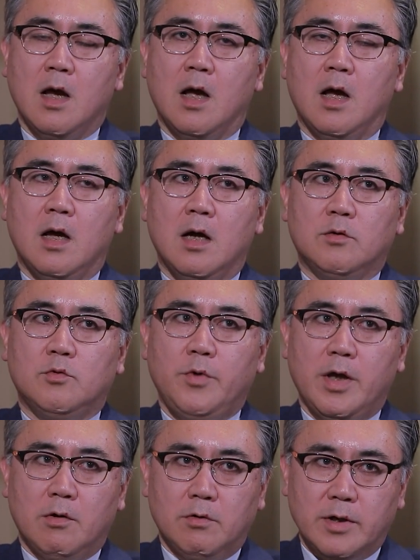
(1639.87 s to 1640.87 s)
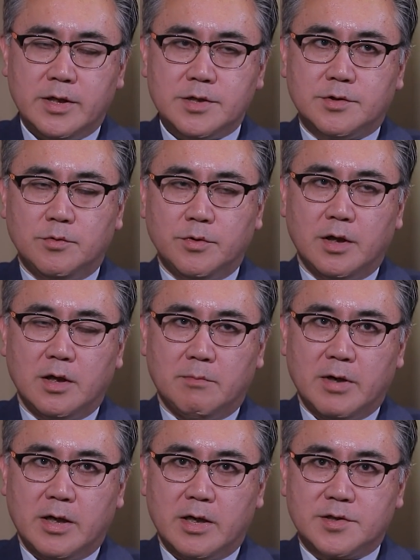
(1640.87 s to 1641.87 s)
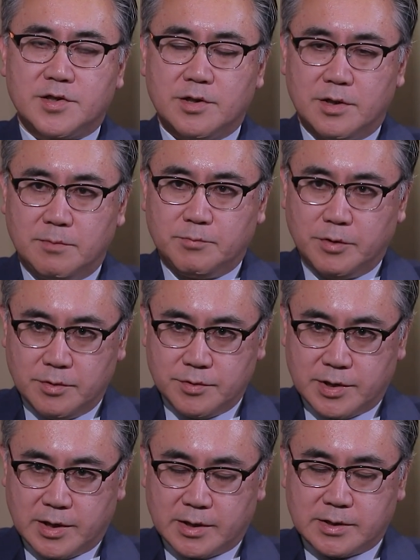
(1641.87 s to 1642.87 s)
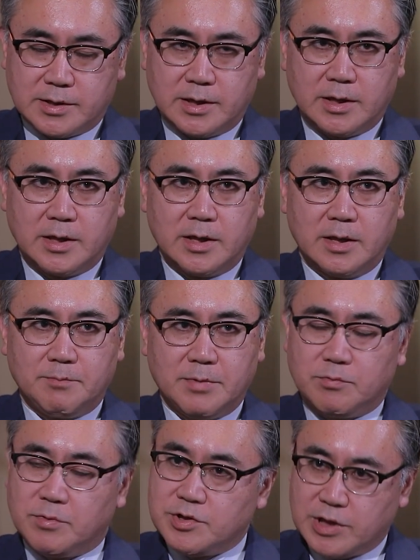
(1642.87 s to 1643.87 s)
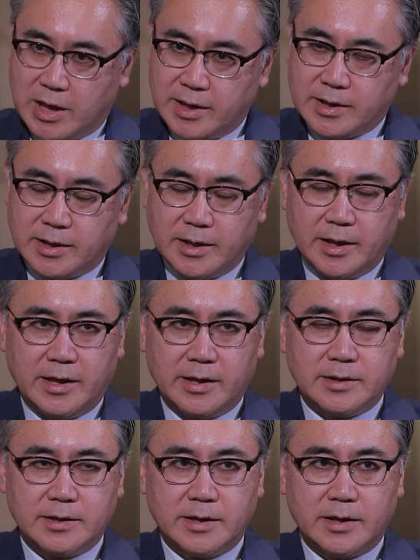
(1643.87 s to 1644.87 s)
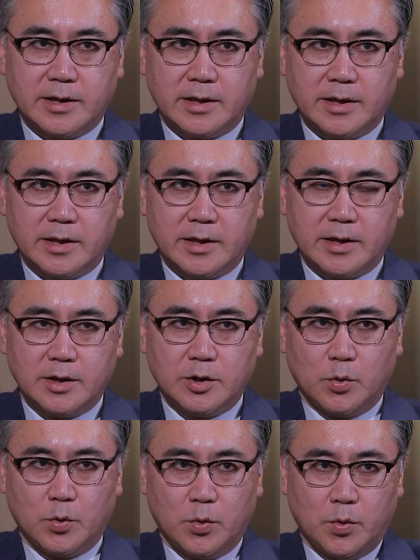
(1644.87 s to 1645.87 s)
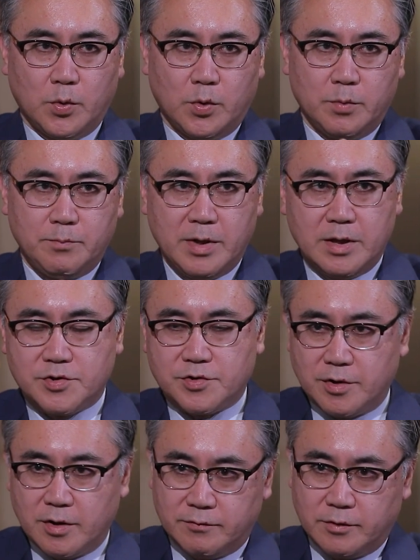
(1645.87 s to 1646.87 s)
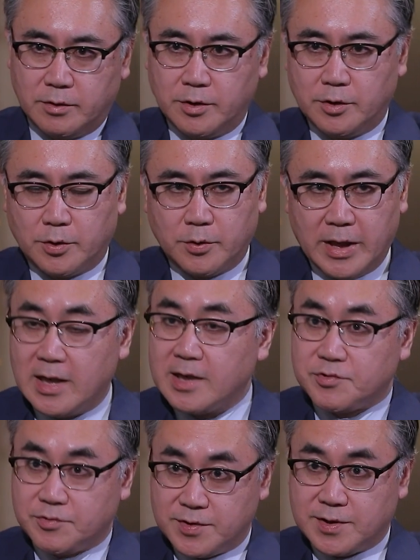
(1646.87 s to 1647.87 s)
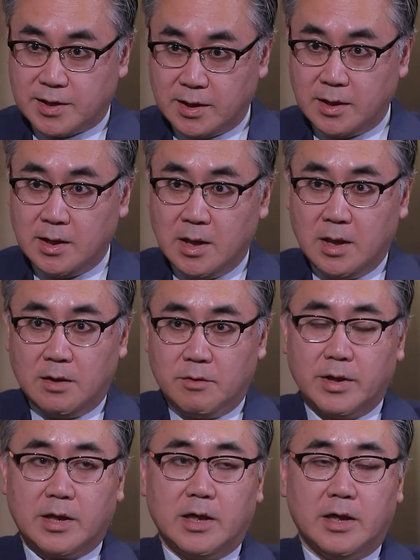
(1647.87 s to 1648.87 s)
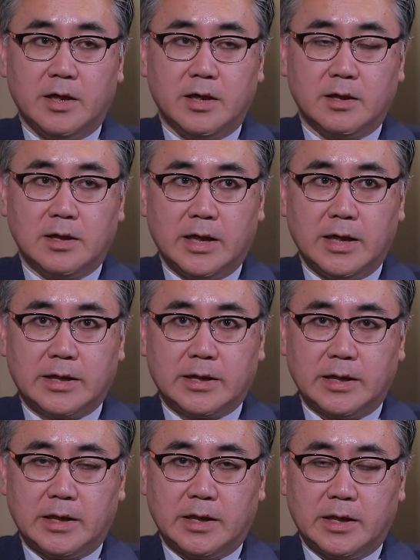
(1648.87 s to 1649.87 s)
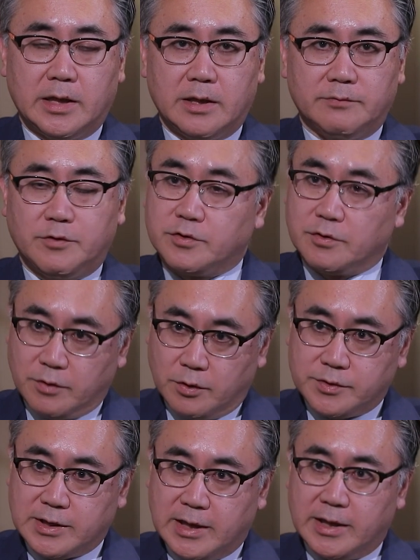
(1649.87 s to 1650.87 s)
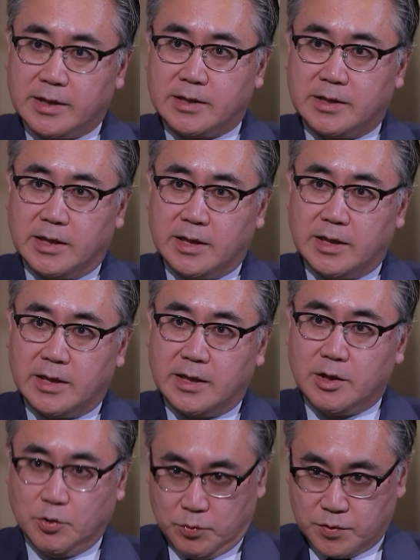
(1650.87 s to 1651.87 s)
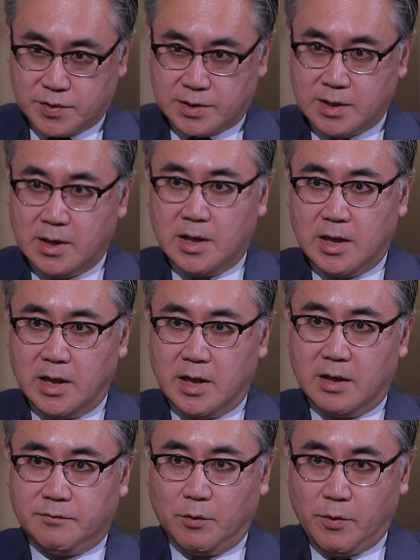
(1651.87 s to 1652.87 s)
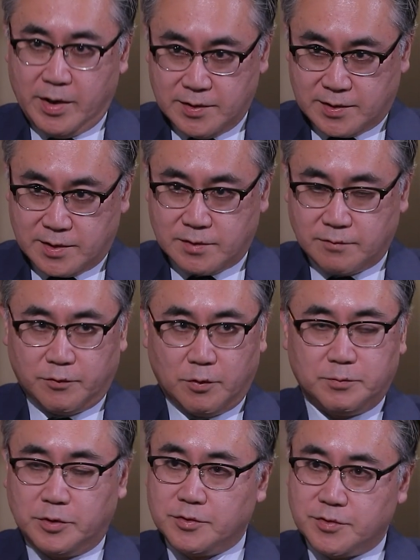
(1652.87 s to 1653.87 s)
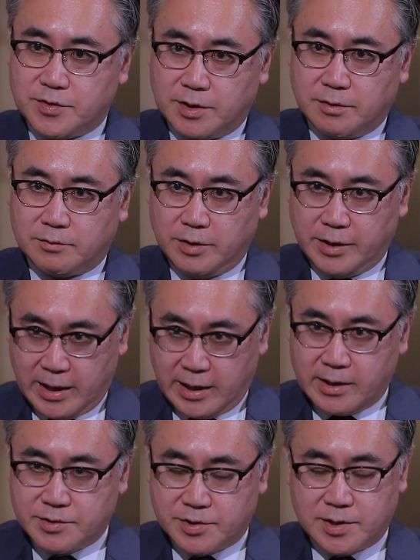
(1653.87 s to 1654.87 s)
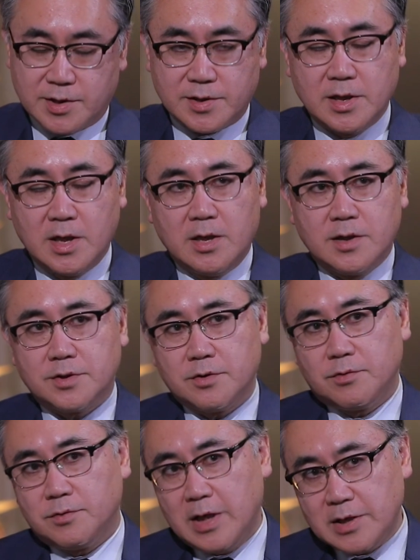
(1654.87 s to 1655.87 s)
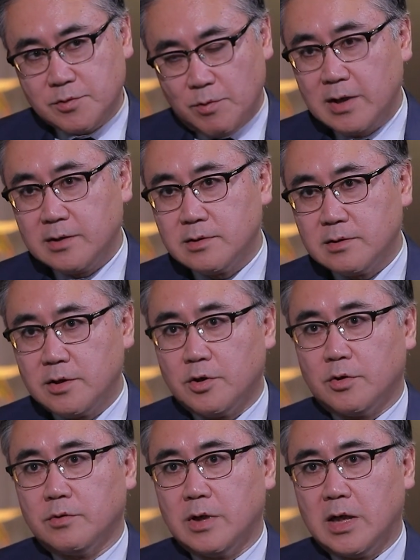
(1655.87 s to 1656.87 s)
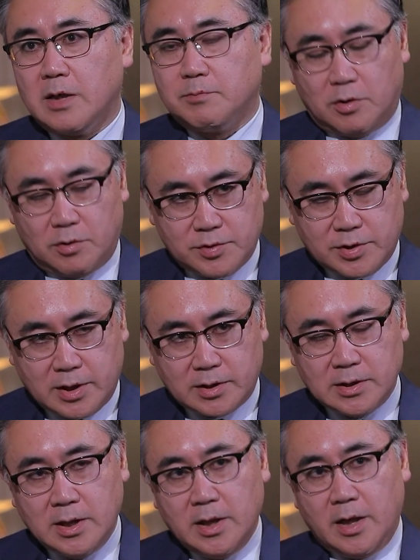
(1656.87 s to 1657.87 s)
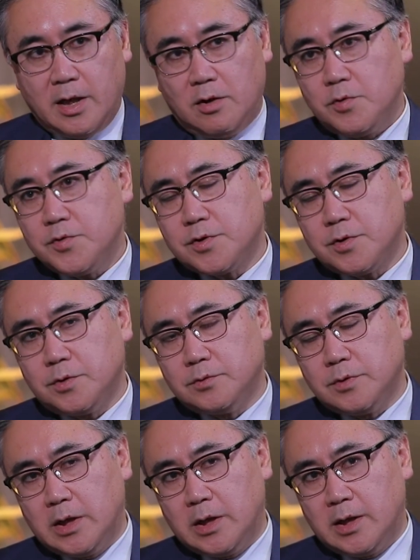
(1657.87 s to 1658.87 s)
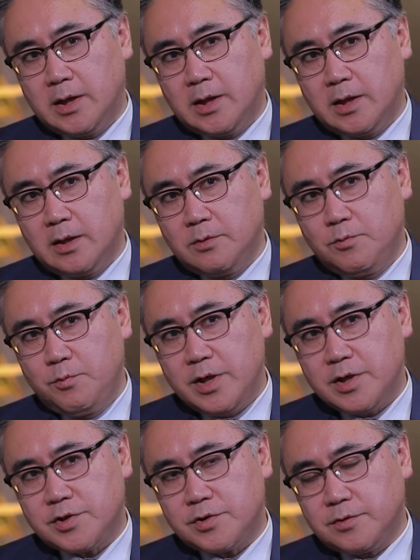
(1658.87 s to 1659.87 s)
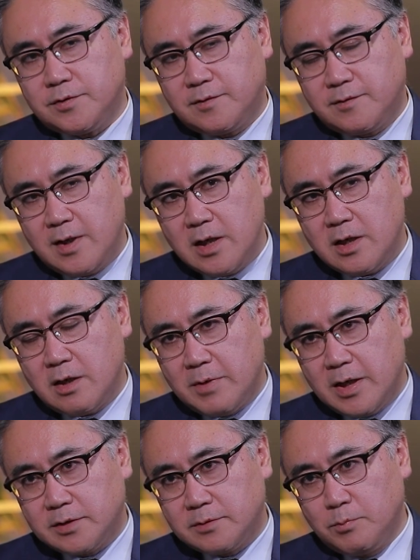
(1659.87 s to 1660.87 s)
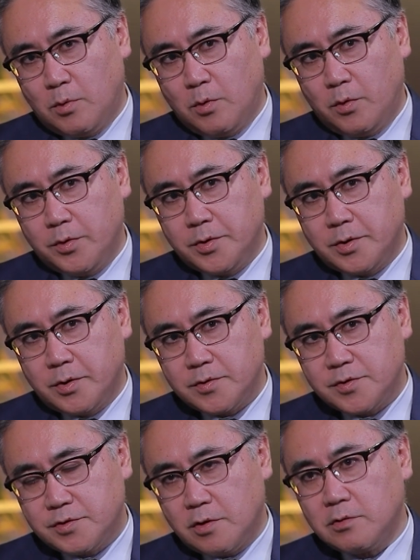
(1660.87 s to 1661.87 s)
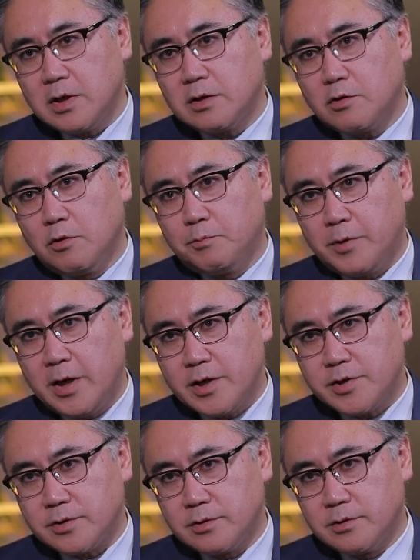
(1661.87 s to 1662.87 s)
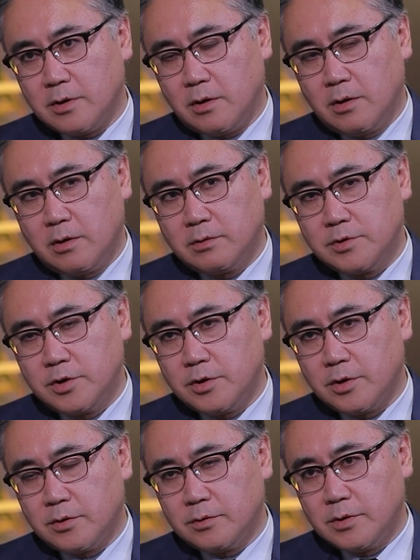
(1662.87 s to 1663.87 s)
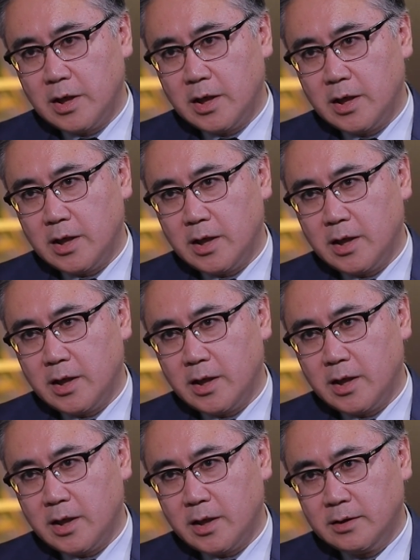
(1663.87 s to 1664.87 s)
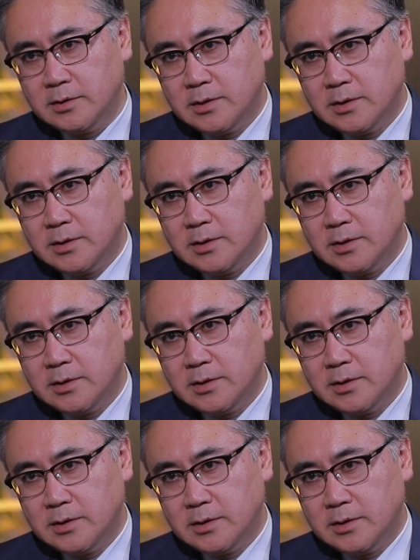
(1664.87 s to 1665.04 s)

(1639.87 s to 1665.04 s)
Uh, we are already talking about a seeding project uh, uh between JICA and uh, uh your Ministry of you know Electricity yes. regarding like photovoltaic use, for instance, for producing clean energies. So that's one you know project, and also we should think about more you know stronger cooperation on you know